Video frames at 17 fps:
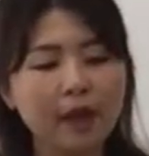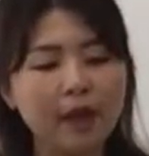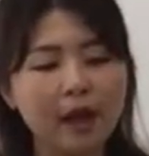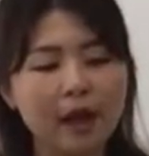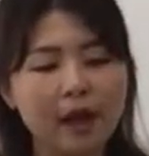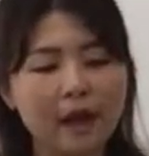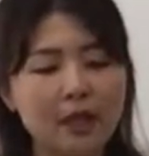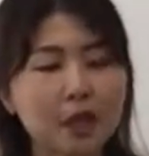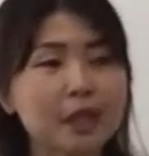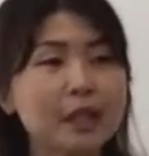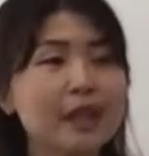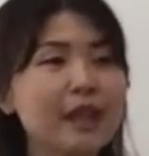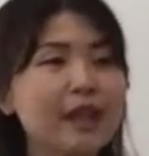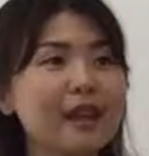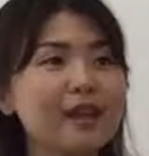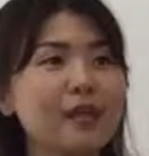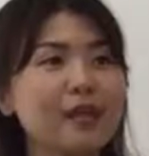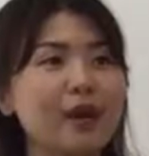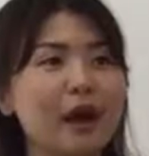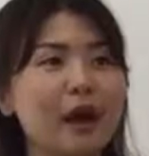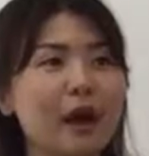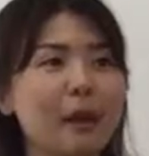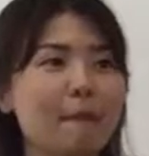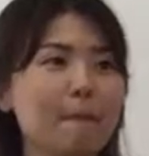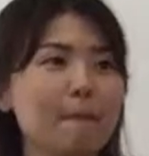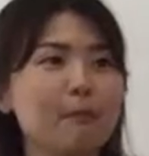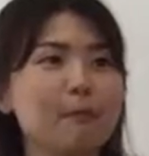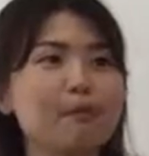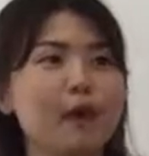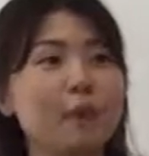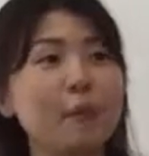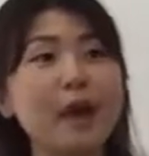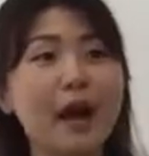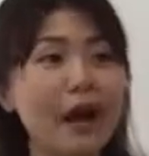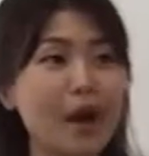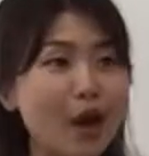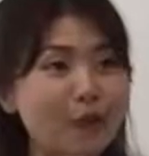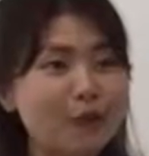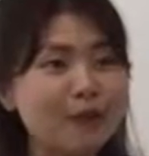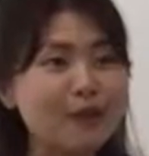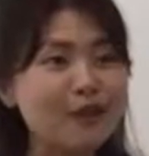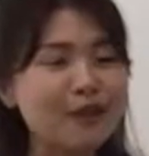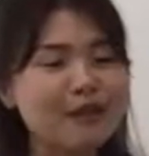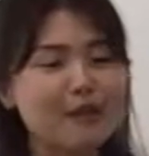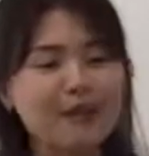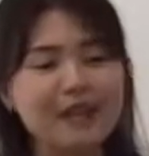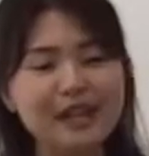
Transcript: actually, um, from what I observed,